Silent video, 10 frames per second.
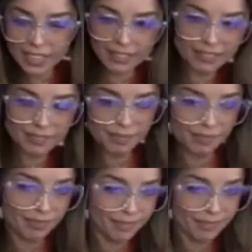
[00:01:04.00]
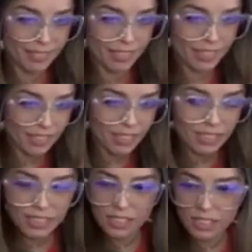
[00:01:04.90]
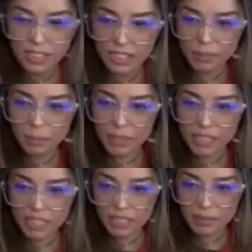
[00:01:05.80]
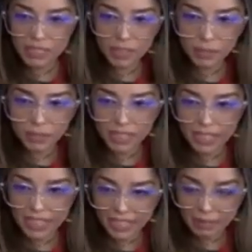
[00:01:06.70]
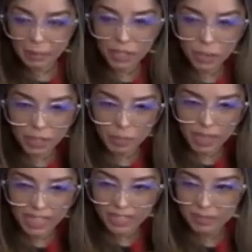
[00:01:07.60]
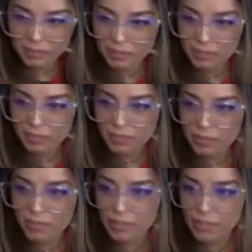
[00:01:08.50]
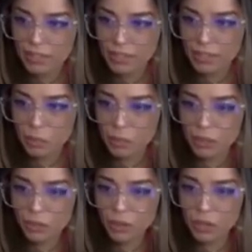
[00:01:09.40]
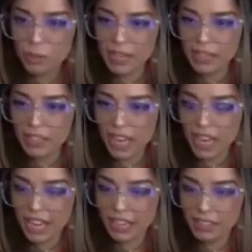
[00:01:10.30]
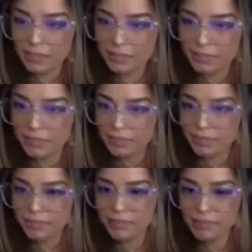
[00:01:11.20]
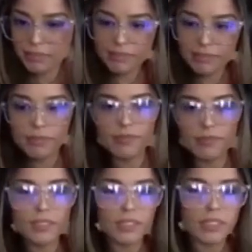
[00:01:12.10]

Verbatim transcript: you still here if you're going to bed? Because I'm downloading the key. I'm not going to bed. So you go to bed. Good night. Man, I can't do